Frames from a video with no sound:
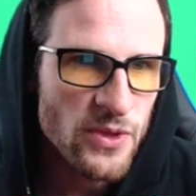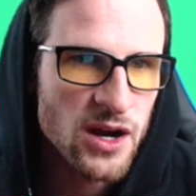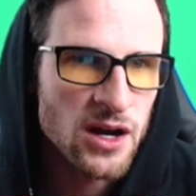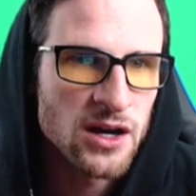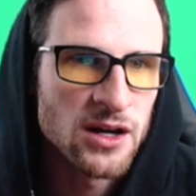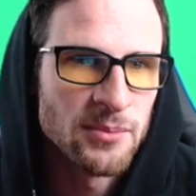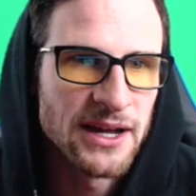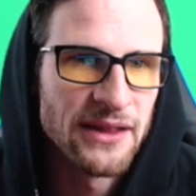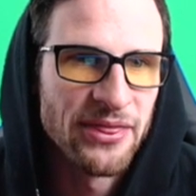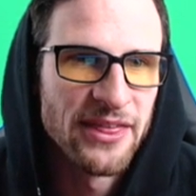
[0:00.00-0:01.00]
Um,
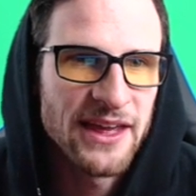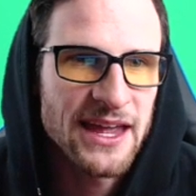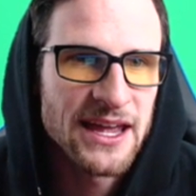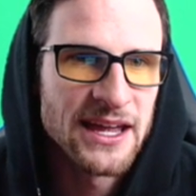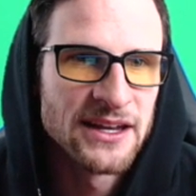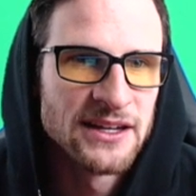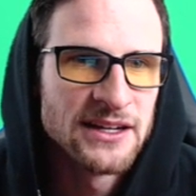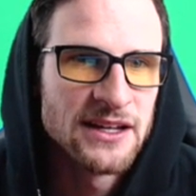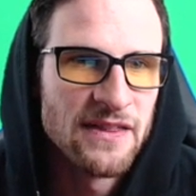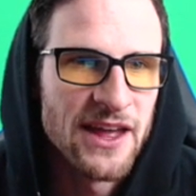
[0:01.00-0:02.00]
and then
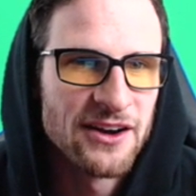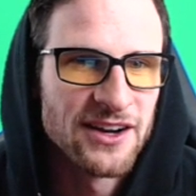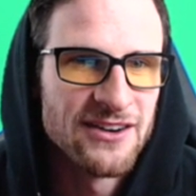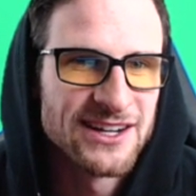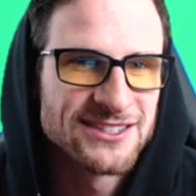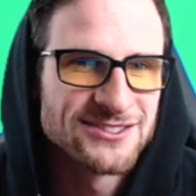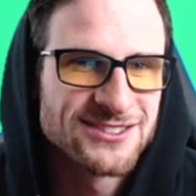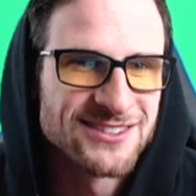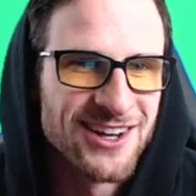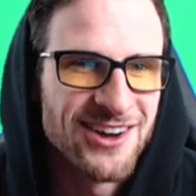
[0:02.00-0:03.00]
they are going to
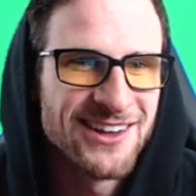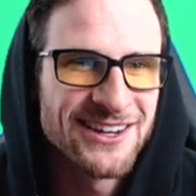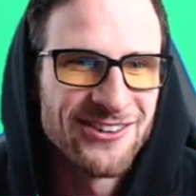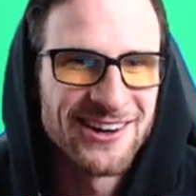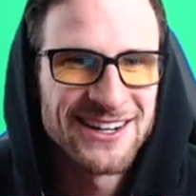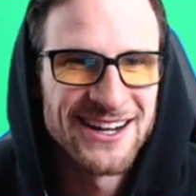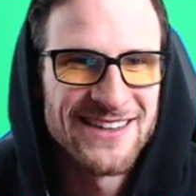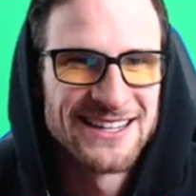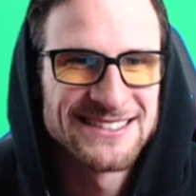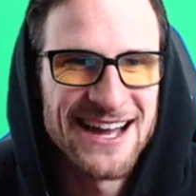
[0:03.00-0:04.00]
slowly work on
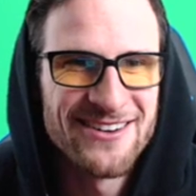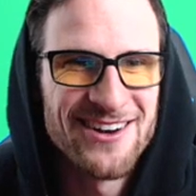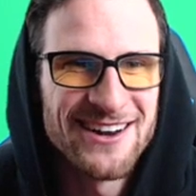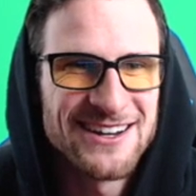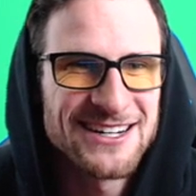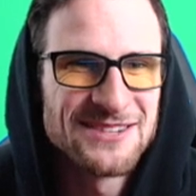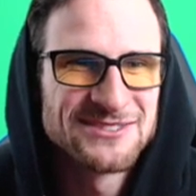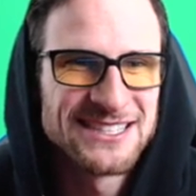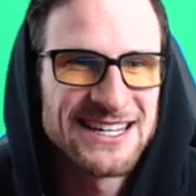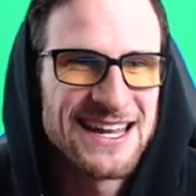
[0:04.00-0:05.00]
that town hall. Here
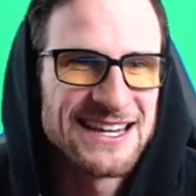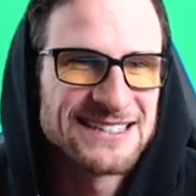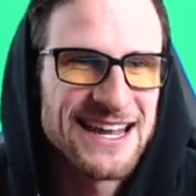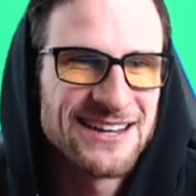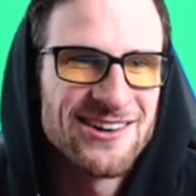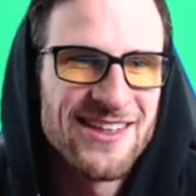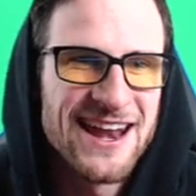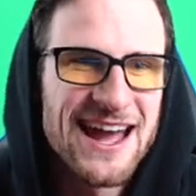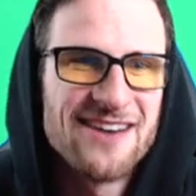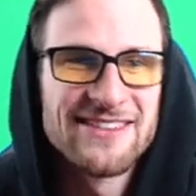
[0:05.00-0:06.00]
comes the king taking all
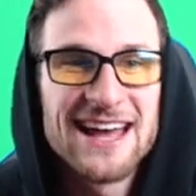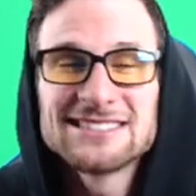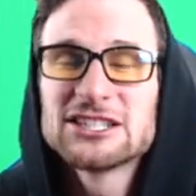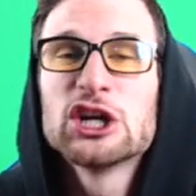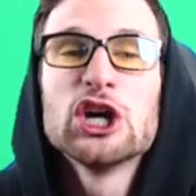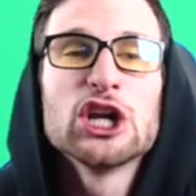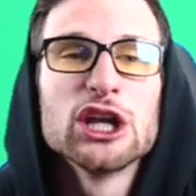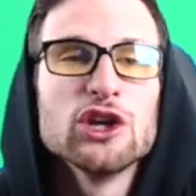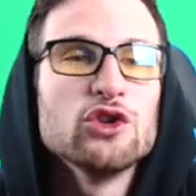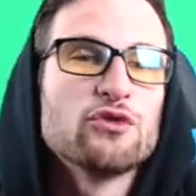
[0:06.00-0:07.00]
that out. That's good
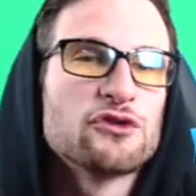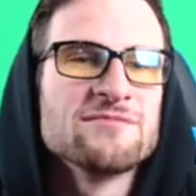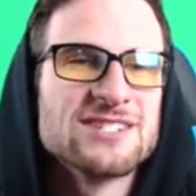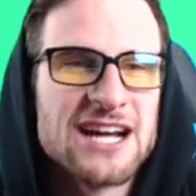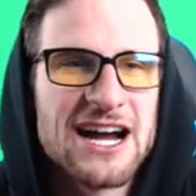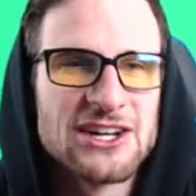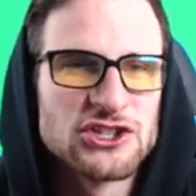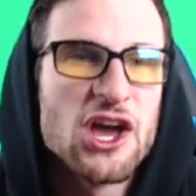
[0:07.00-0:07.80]
loot from Josh